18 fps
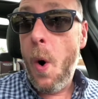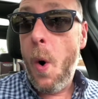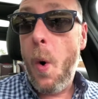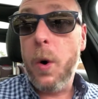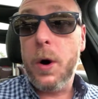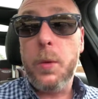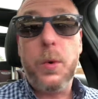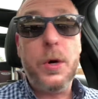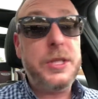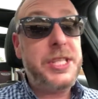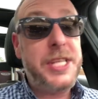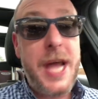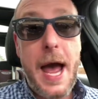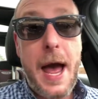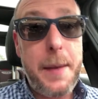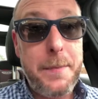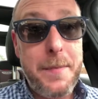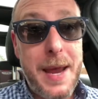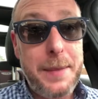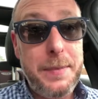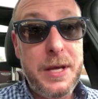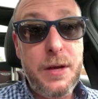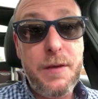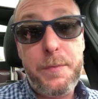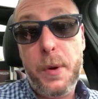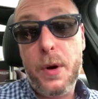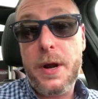Or worse yet, maybe
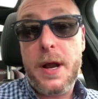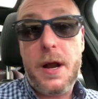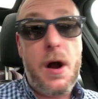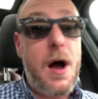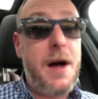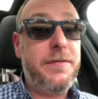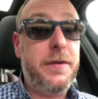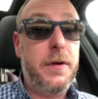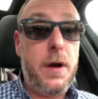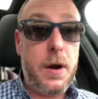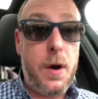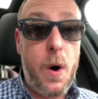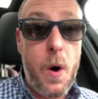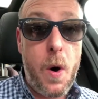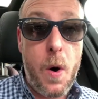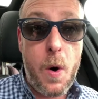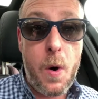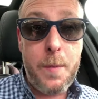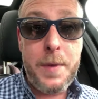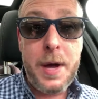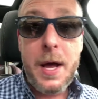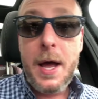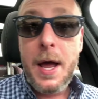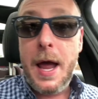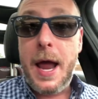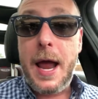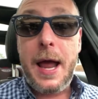you put in an offer on a home
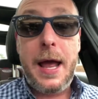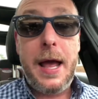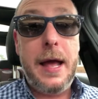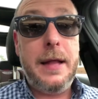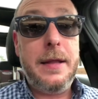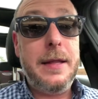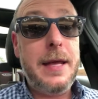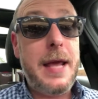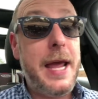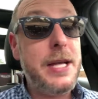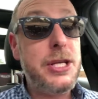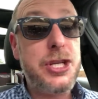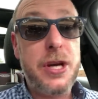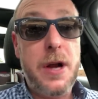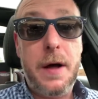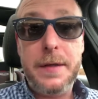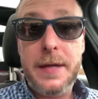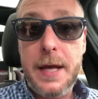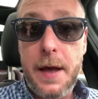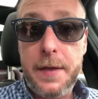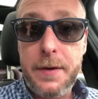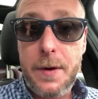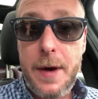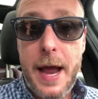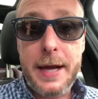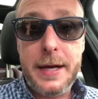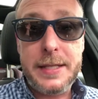and the agent on the
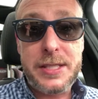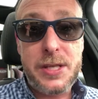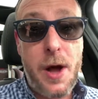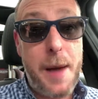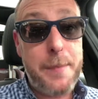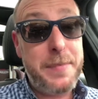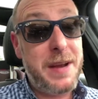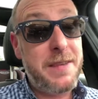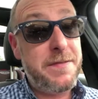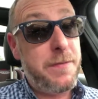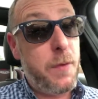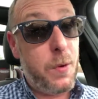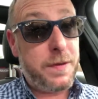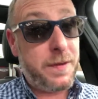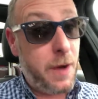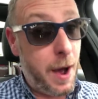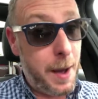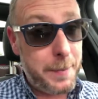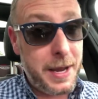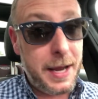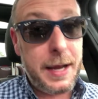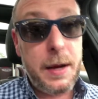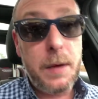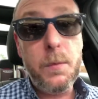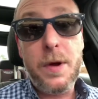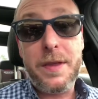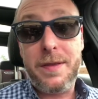other end has not been
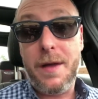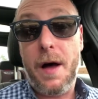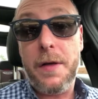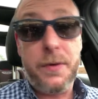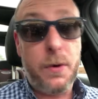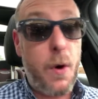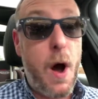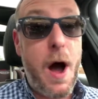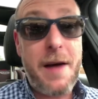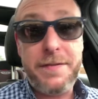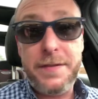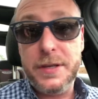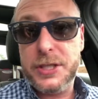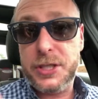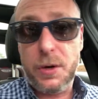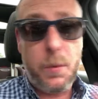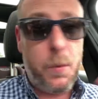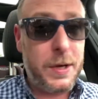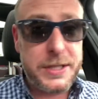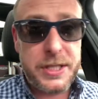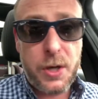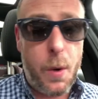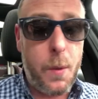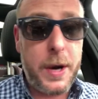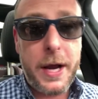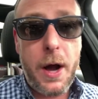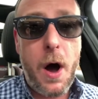forthcoming with other offers or what's
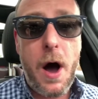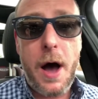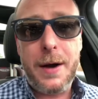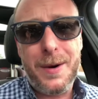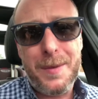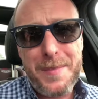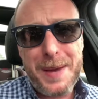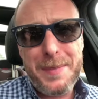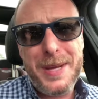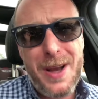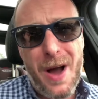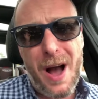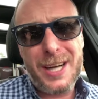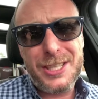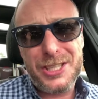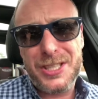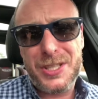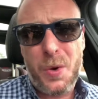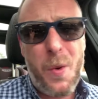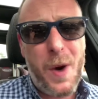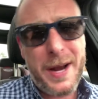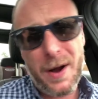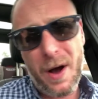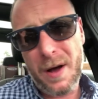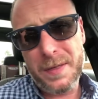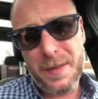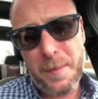going on, or maybe not just
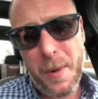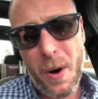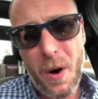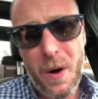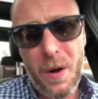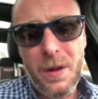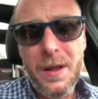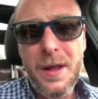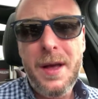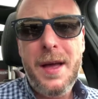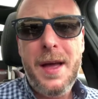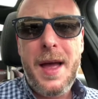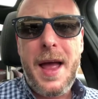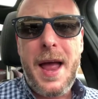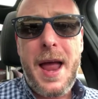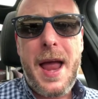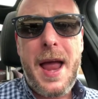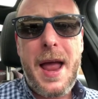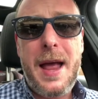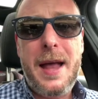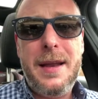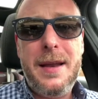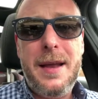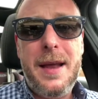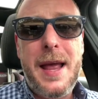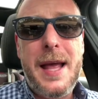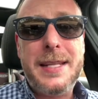quite on the ball,
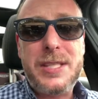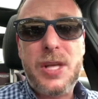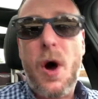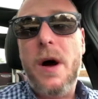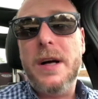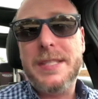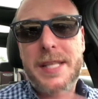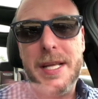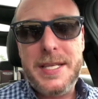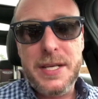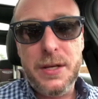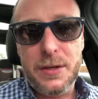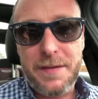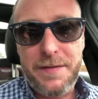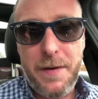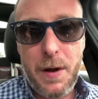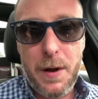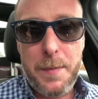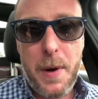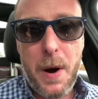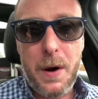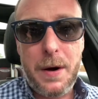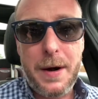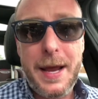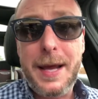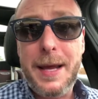and it's caused the deal to fall apart.